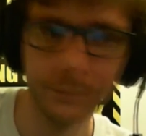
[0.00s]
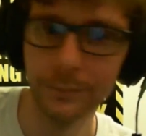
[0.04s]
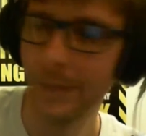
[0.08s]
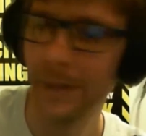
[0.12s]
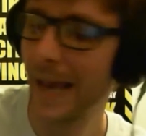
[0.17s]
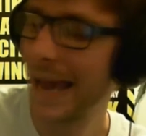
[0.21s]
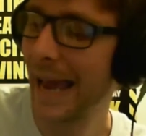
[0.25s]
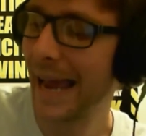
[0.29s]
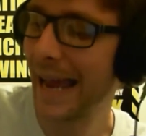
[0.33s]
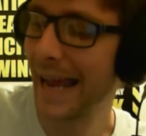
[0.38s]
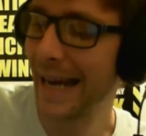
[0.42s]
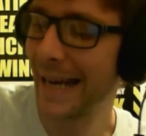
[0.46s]

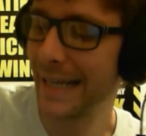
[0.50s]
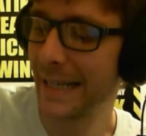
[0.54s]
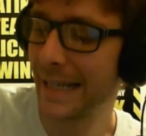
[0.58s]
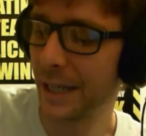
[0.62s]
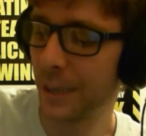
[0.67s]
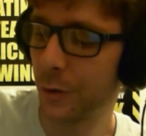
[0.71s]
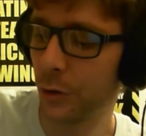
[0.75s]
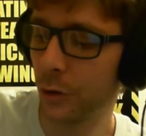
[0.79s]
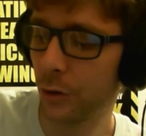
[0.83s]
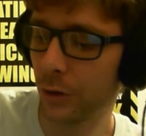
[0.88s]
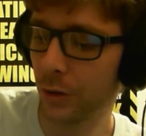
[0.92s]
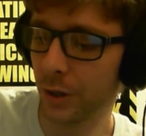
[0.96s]
and
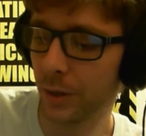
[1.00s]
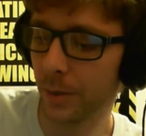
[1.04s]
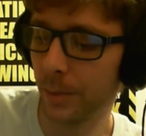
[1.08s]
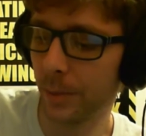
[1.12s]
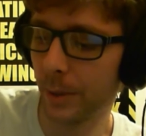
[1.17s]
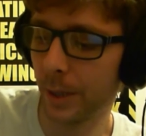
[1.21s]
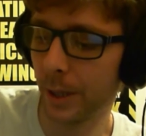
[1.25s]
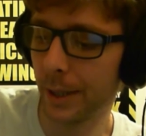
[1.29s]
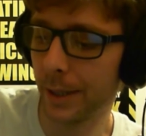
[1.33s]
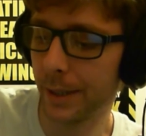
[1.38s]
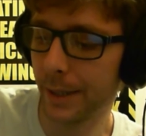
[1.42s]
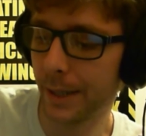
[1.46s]
introduction
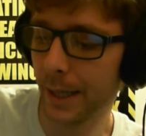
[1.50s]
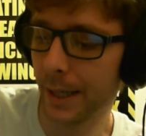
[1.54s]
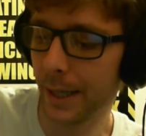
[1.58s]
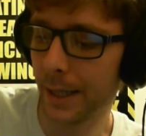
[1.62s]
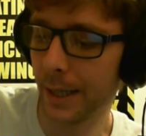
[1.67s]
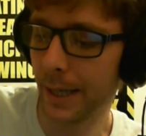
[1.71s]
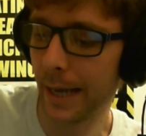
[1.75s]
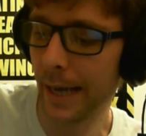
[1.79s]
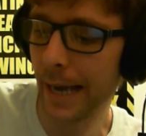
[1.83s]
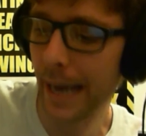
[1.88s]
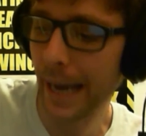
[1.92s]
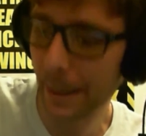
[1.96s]
by Dan
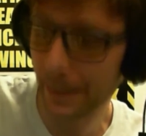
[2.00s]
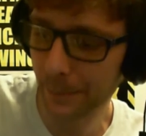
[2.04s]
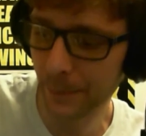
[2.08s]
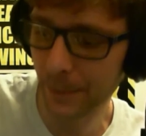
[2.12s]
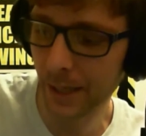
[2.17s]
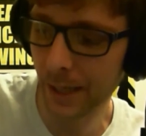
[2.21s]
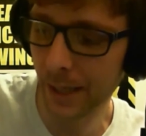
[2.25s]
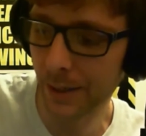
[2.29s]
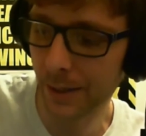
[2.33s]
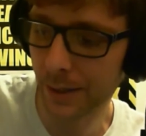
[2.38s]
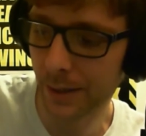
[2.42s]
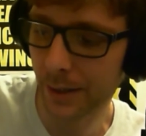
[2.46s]

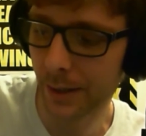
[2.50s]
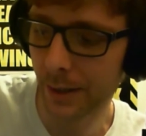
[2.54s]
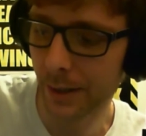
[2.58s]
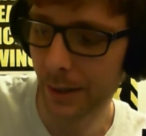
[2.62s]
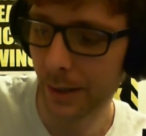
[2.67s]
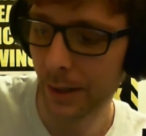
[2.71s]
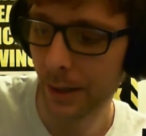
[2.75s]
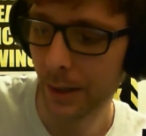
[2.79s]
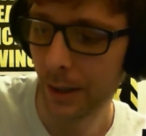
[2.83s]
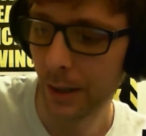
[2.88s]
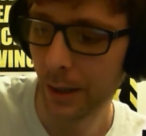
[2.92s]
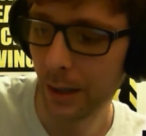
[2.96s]
Abnett,
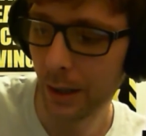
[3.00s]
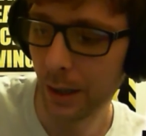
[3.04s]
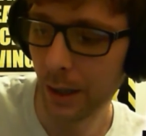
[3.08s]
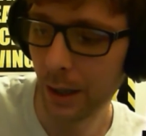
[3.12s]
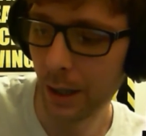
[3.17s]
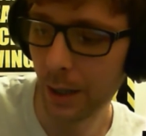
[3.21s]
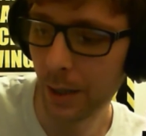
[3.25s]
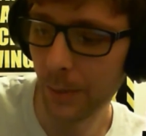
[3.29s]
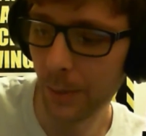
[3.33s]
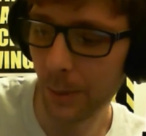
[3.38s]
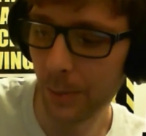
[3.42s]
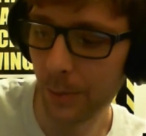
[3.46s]

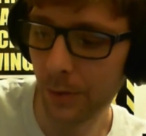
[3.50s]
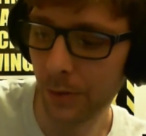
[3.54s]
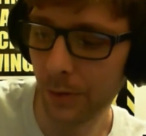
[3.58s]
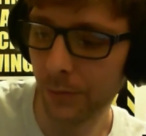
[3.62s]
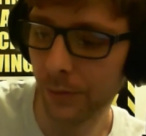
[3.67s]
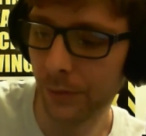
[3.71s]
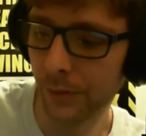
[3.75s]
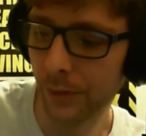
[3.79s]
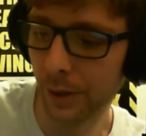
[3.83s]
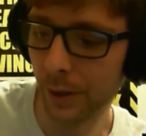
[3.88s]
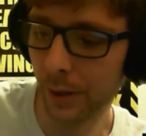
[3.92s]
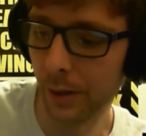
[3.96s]
um,
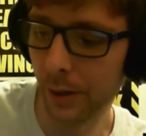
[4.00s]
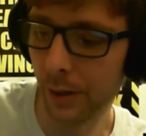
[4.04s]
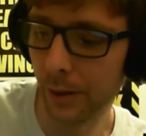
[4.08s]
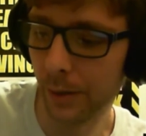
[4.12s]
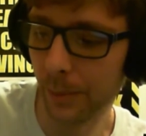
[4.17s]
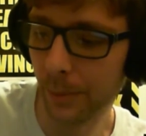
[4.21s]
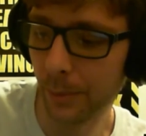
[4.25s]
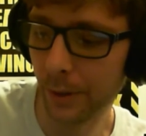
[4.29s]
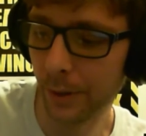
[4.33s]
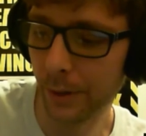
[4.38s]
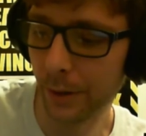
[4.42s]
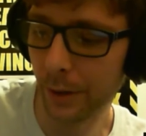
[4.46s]
approved
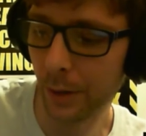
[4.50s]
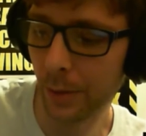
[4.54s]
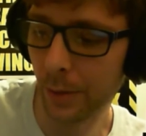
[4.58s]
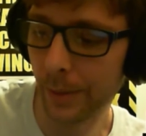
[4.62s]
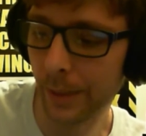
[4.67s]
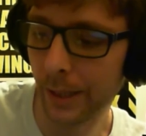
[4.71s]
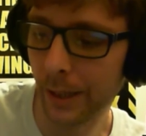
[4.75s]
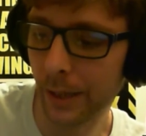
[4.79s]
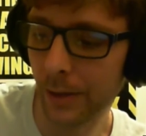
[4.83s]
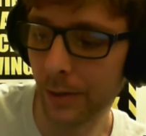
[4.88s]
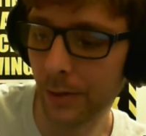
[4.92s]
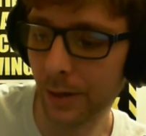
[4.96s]
by the
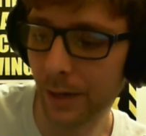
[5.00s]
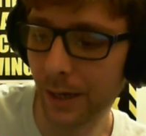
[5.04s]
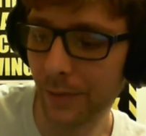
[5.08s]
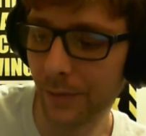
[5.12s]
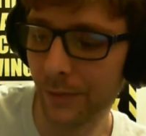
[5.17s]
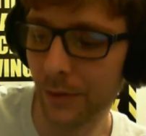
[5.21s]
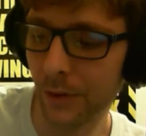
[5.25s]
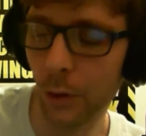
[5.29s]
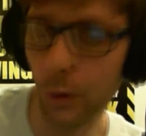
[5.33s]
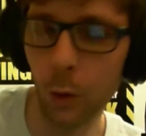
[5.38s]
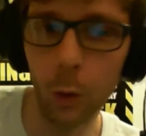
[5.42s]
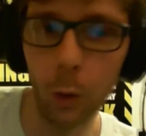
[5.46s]
Comic
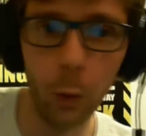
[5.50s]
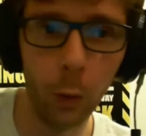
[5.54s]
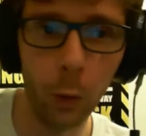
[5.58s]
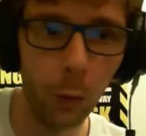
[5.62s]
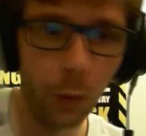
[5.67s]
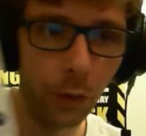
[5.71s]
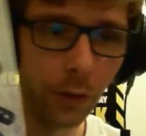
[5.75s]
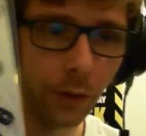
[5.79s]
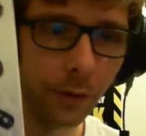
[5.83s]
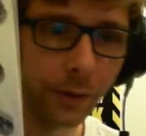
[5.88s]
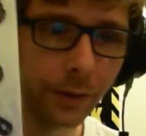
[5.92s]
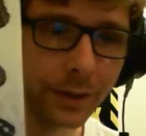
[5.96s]
Craft
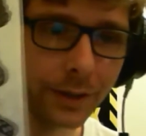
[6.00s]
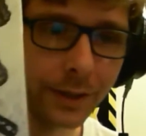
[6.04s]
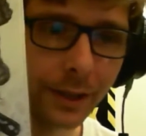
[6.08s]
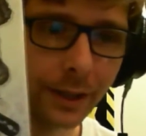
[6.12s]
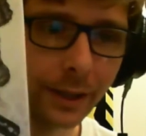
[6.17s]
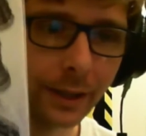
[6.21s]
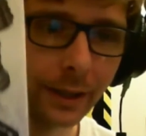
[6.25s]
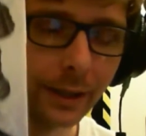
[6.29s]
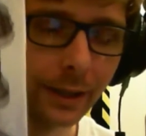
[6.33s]
Authority,